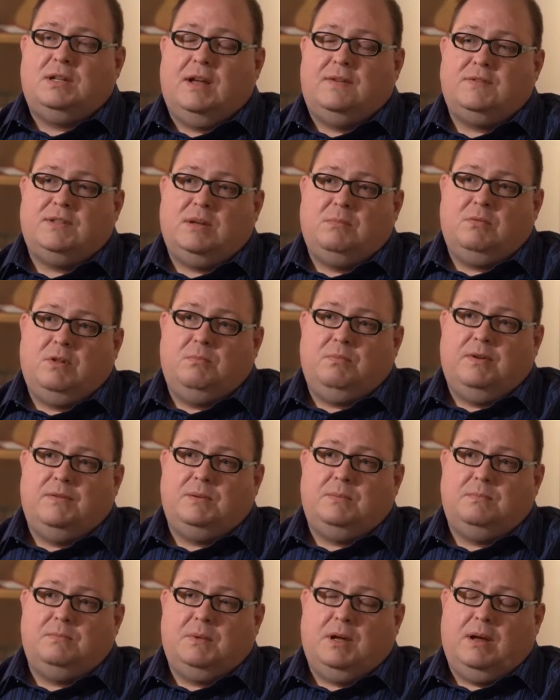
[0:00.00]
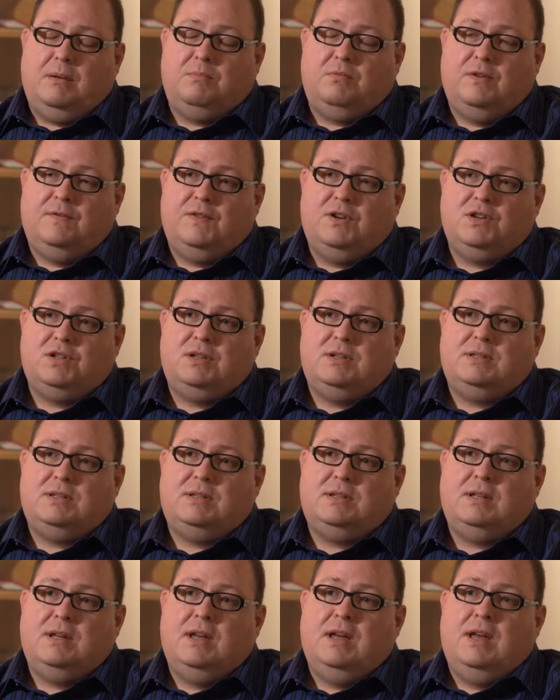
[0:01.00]
to have similar
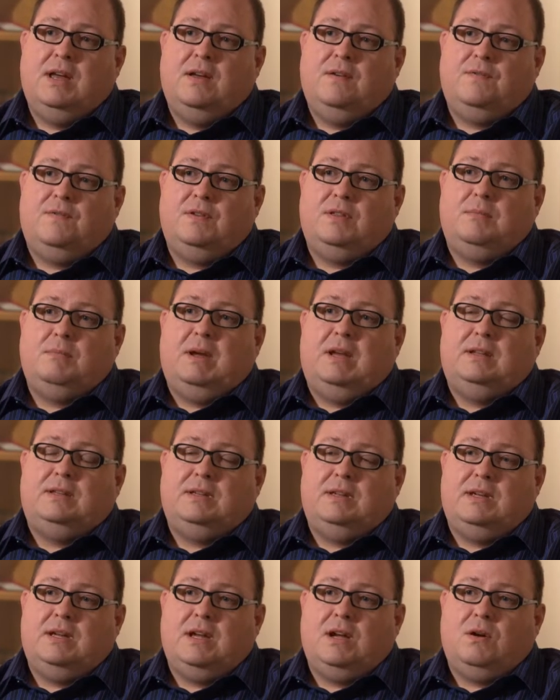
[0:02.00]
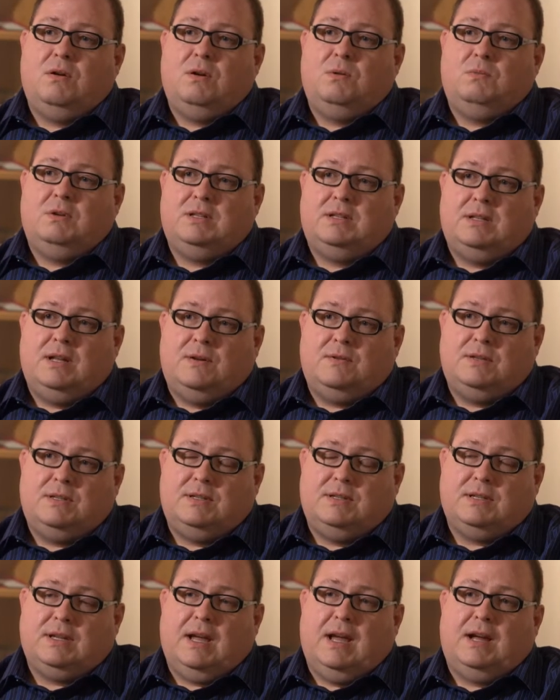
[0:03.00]
provisions for the Métis here in what's now
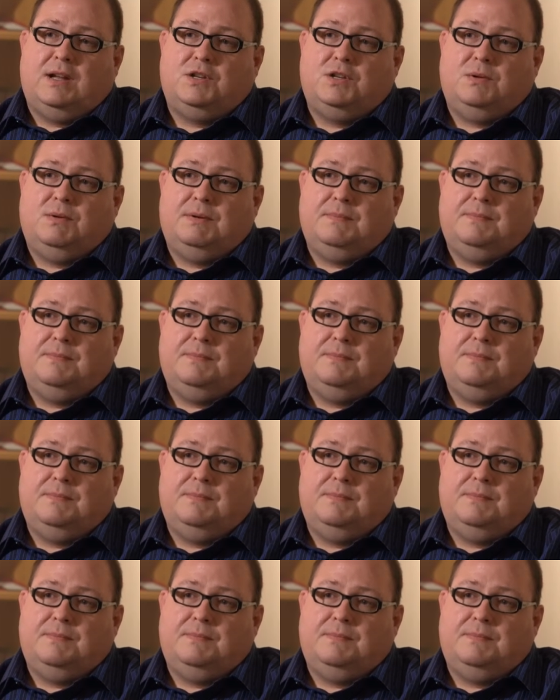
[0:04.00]
Saskatchewan.